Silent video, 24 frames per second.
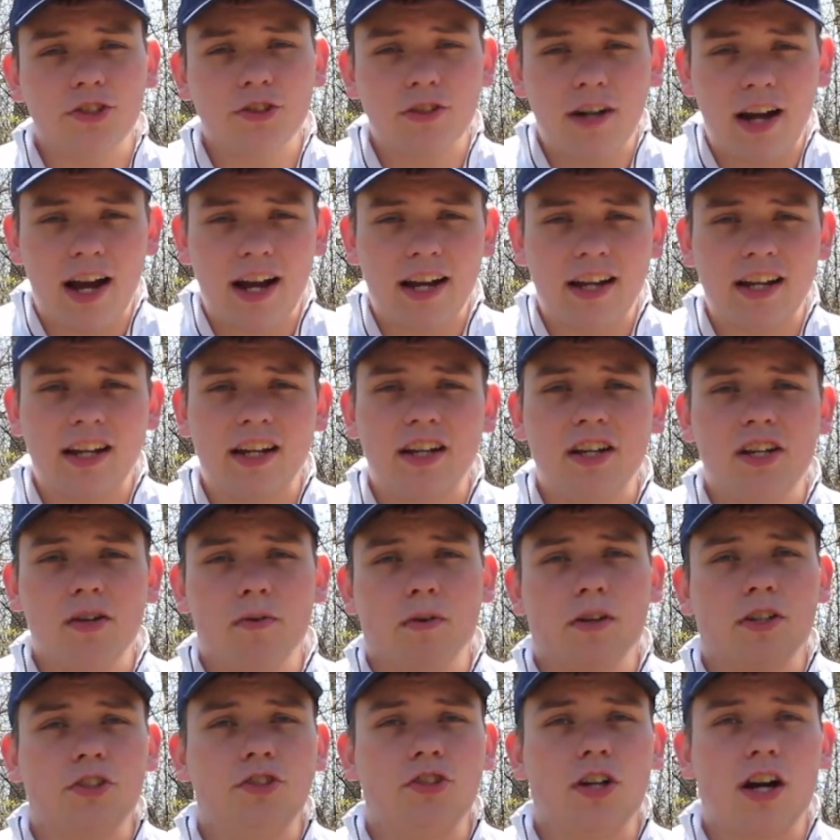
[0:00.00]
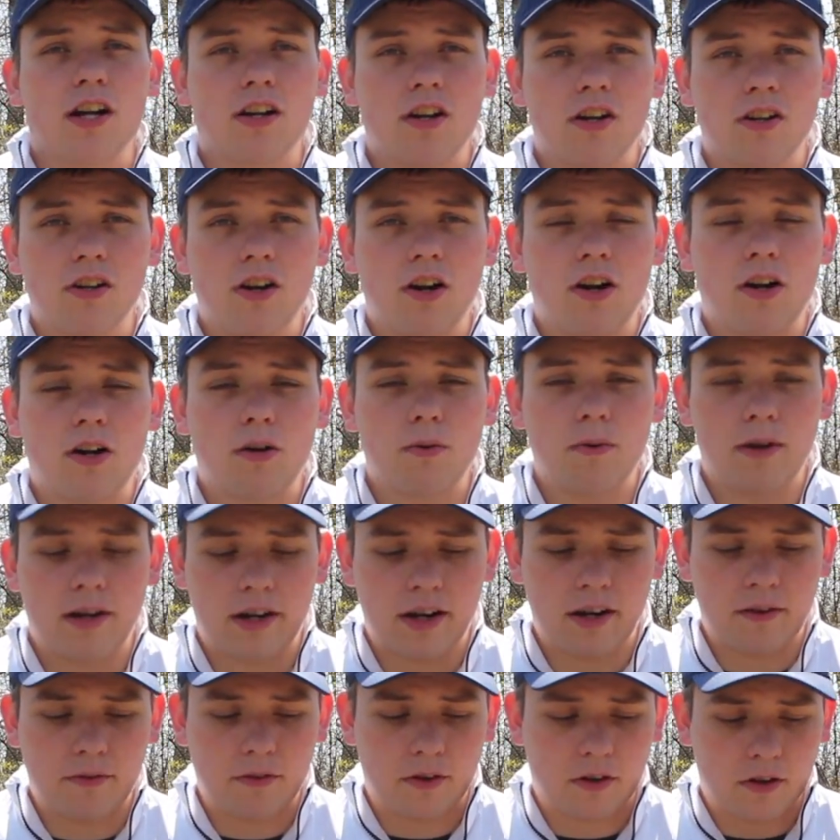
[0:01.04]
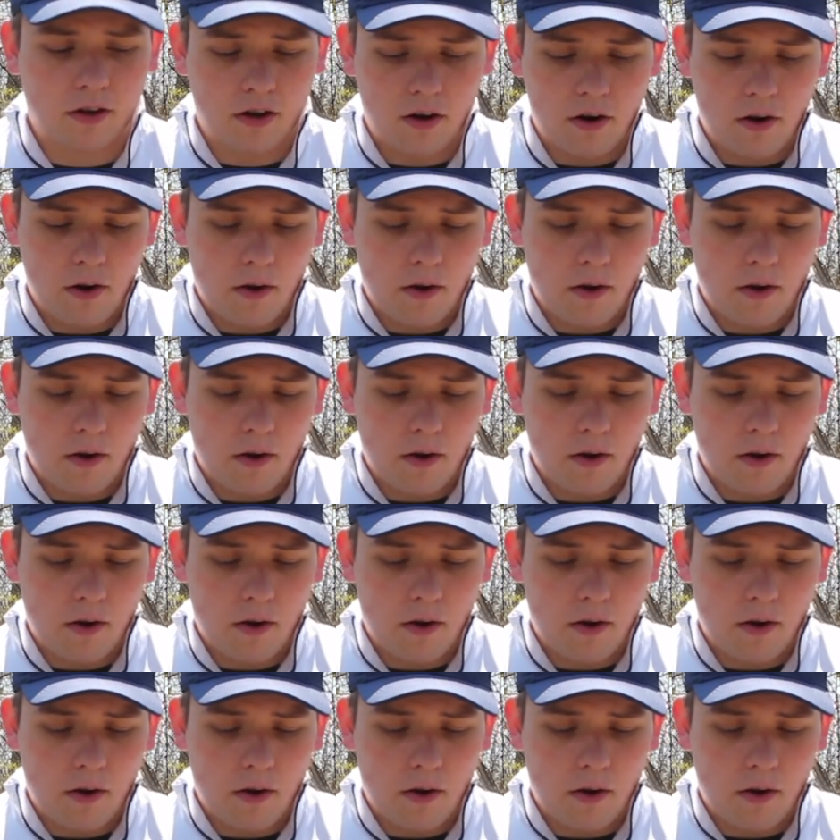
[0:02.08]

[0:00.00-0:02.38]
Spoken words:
to track it, you want to track a car, whatever.